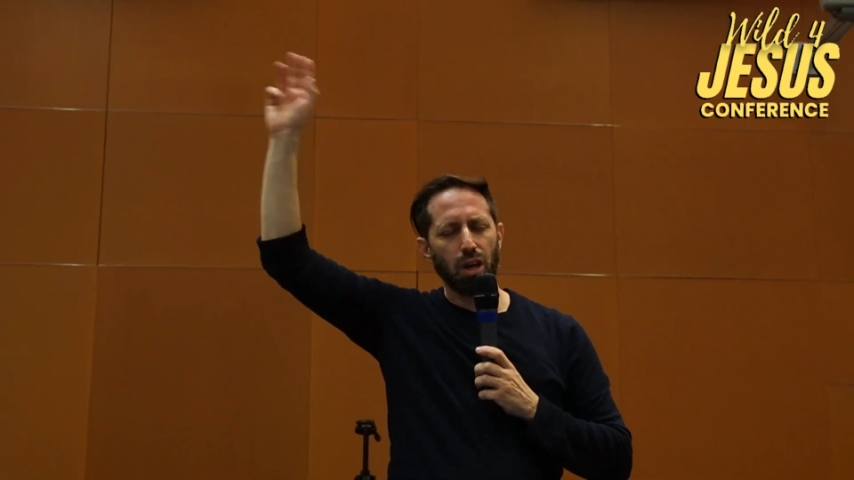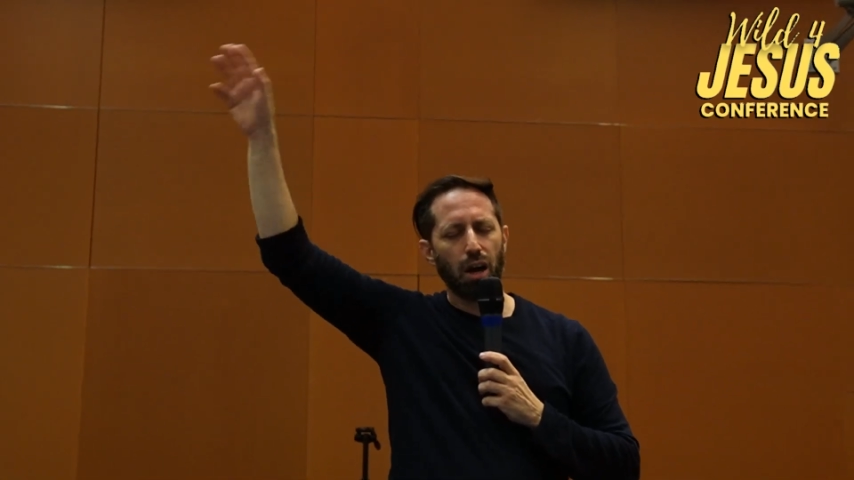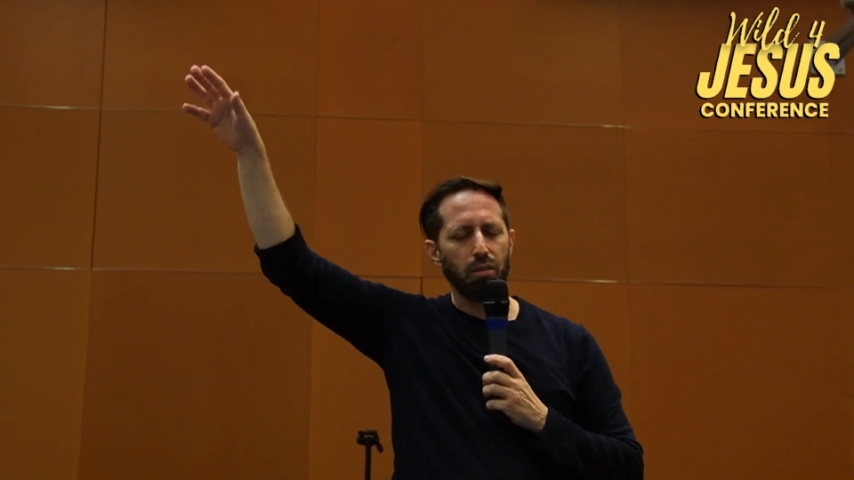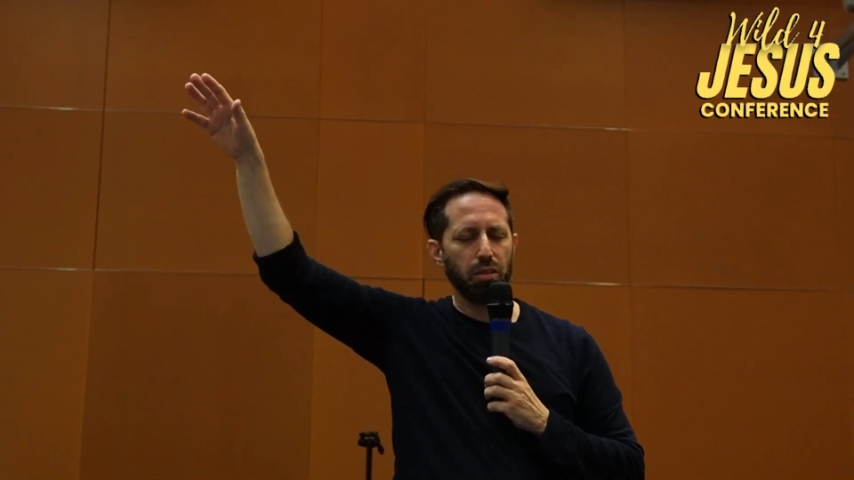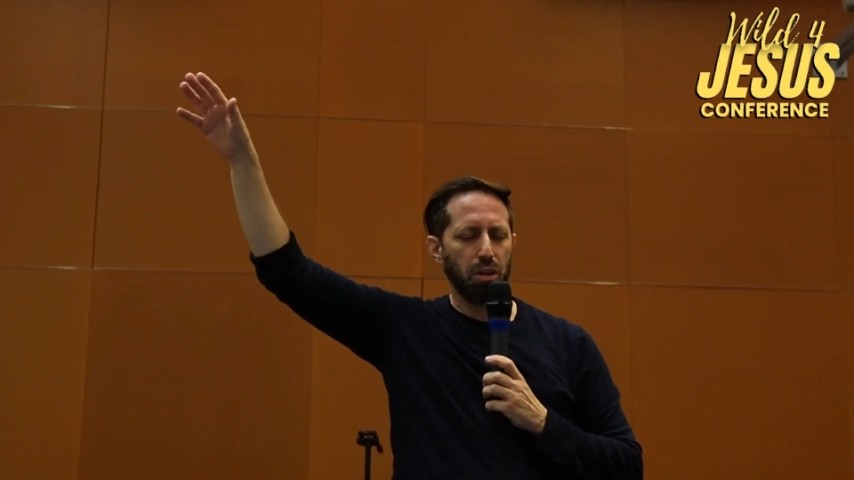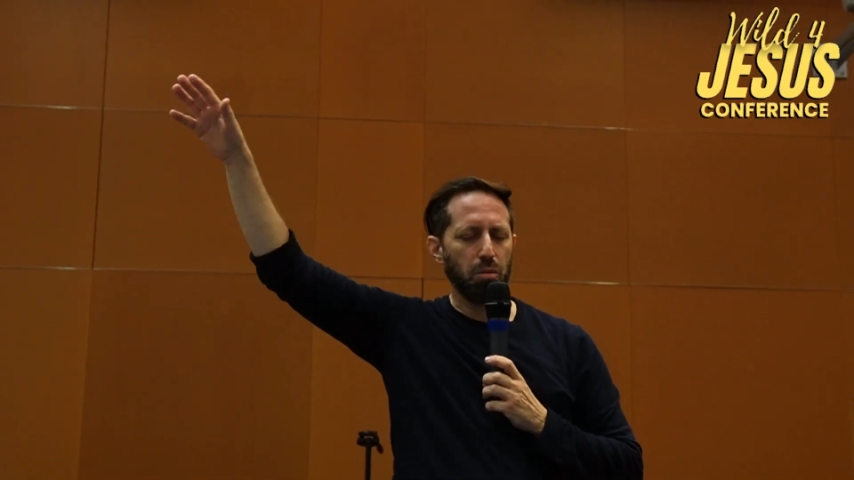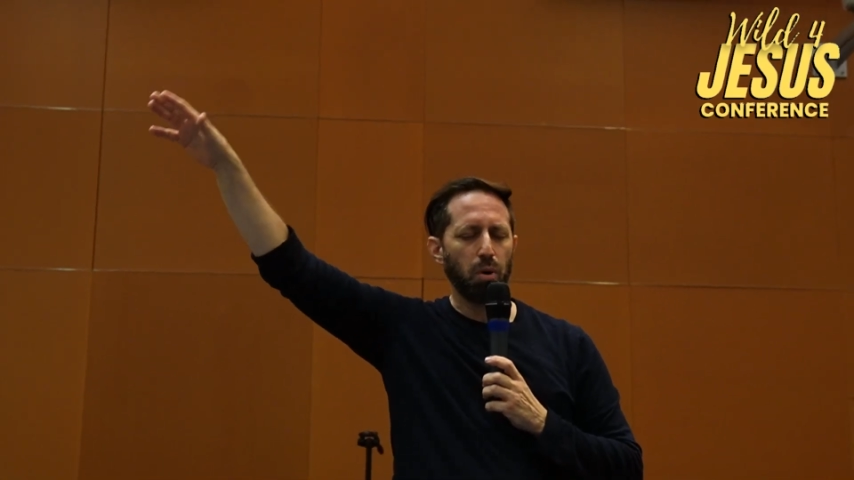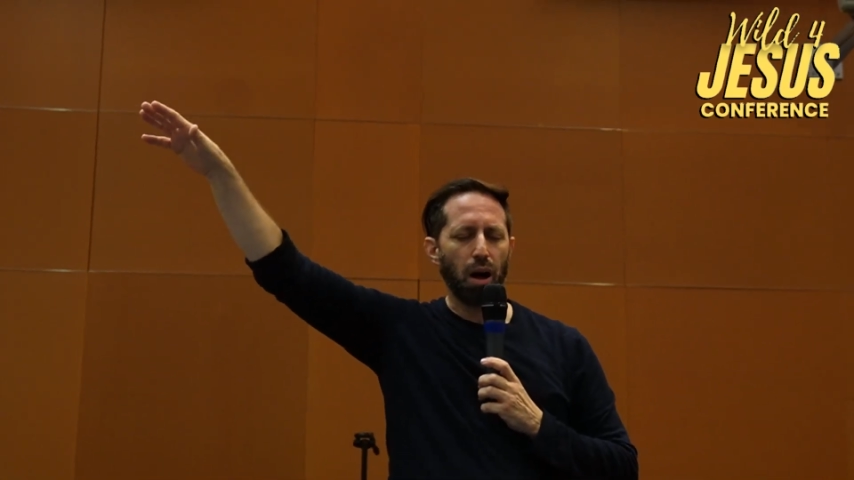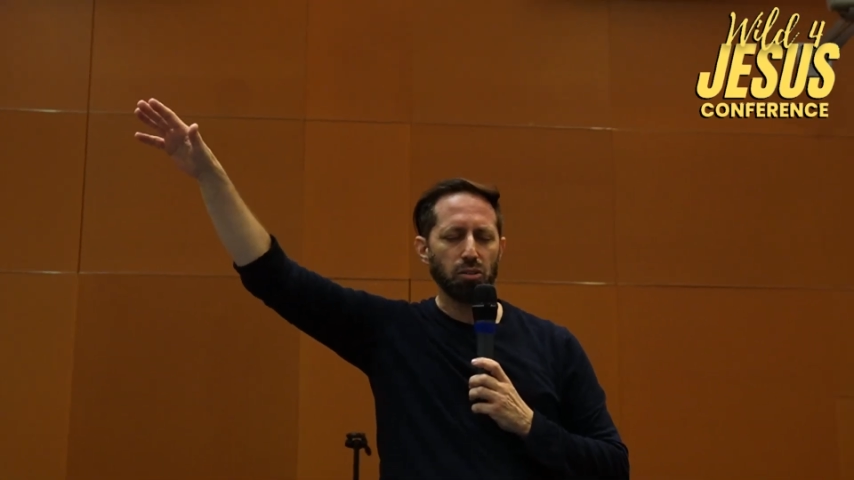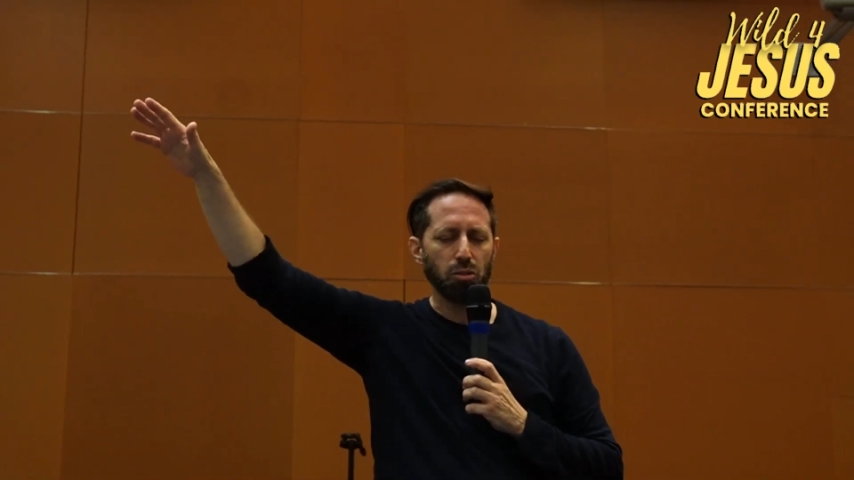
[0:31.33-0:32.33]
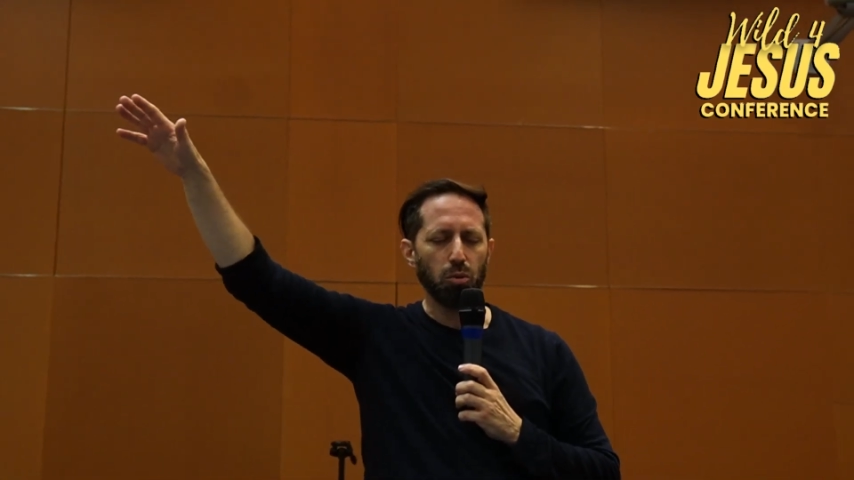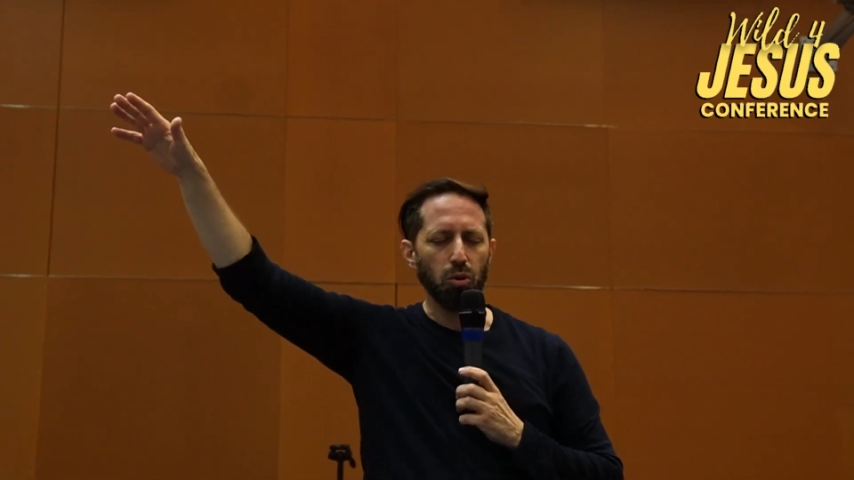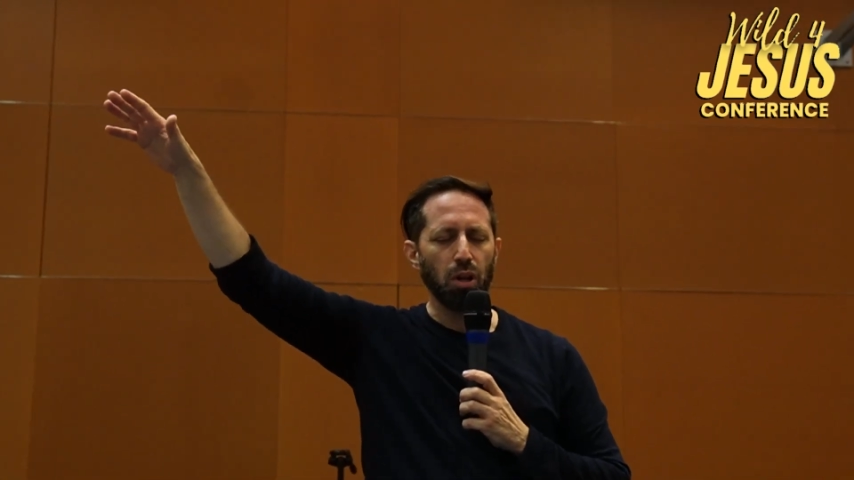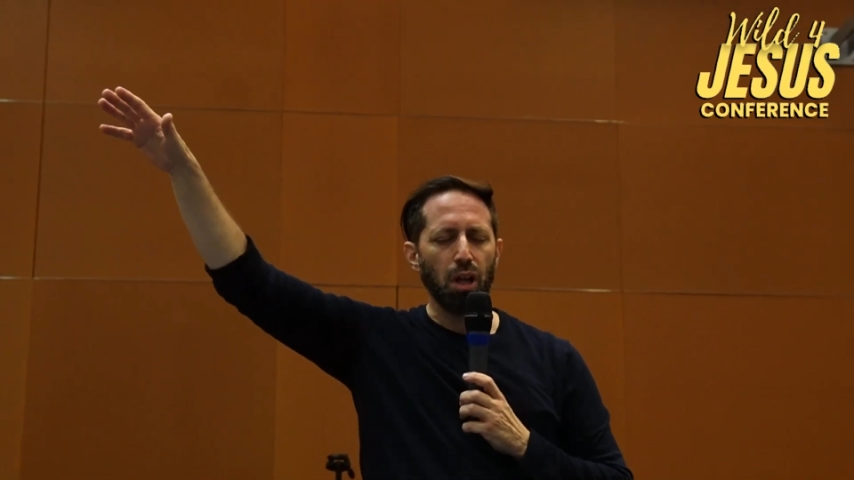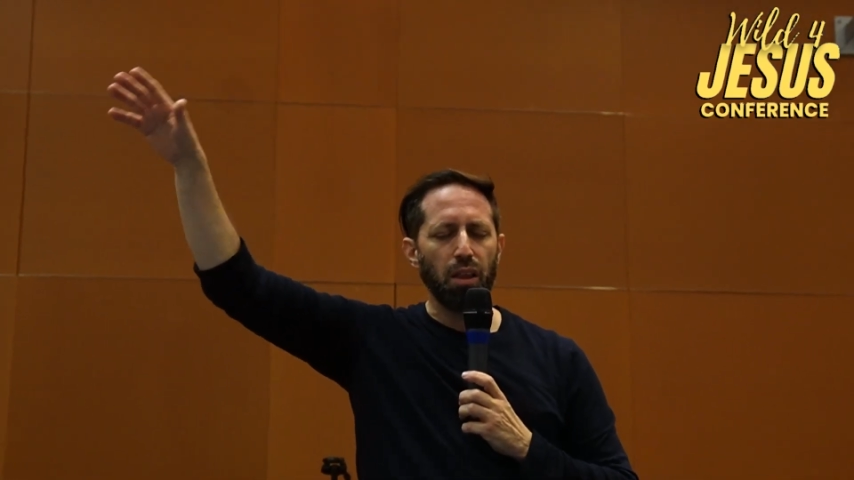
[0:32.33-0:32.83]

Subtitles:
God of the impossible,